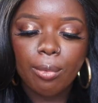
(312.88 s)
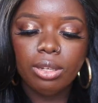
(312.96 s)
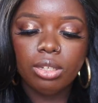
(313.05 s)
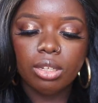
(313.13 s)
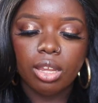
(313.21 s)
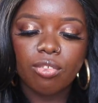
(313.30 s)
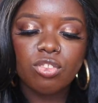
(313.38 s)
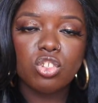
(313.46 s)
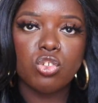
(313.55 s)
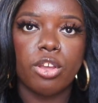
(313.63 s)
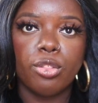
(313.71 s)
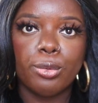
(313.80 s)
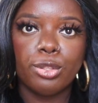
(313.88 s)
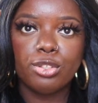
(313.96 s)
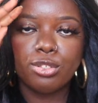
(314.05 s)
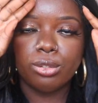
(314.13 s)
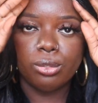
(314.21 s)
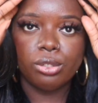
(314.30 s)
would love to try to wear
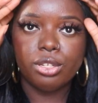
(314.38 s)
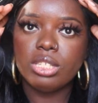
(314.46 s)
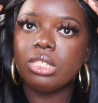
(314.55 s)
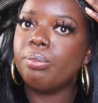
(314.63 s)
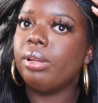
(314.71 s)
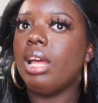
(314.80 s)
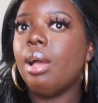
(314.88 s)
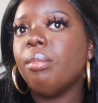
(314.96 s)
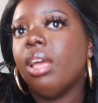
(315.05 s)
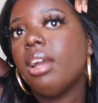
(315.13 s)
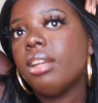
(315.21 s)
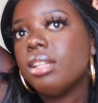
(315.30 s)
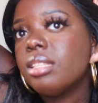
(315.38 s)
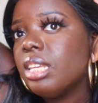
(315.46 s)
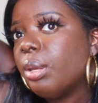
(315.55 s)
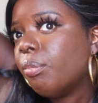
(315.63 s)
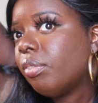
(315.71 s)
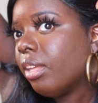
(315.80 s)
this glueless, but I'm not gonna
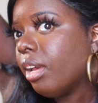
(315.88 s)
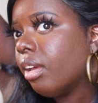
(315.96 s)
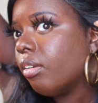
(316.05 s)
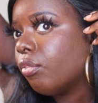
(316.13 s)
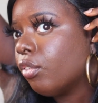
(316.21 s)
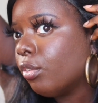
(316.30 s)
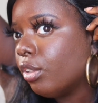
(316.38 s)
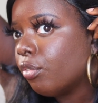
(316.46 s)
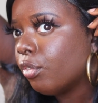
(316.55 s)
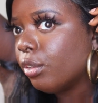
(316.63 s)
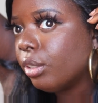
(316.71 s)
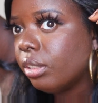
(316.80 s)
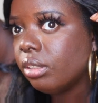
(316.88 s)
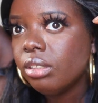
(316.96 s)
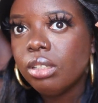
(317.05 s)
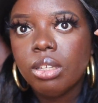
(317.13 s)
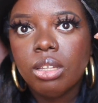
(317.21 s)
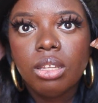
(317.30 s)
attempt that for real, for
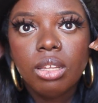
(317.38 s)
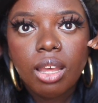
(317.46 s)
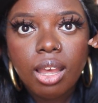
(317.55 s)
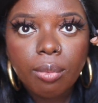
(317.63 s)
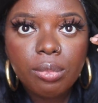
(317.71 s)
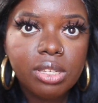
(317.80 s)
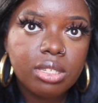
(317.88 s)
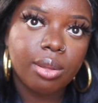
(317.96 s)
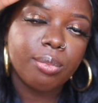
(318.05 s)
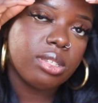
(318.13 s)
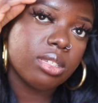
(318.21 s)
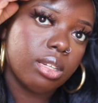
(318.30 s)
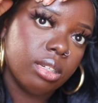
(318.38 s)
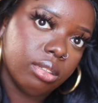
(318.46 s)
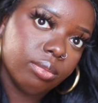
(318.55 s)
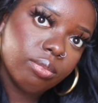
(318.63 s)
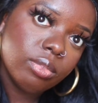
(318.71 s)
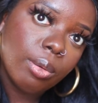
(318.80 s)
real. I'm just, I'm just
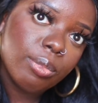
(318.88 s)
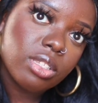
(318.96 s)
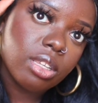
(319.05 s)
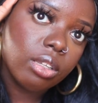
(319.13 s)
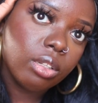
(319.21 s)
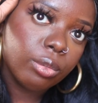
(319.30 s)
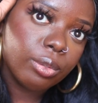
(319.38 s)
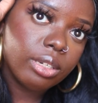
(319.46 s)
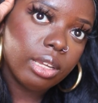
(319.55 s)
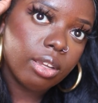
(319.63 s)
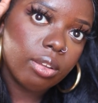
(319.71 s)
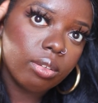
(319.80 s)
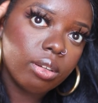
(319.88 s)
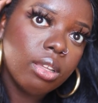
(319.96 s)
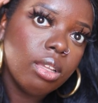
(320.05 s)
gonna, I'm just gonna glue it down.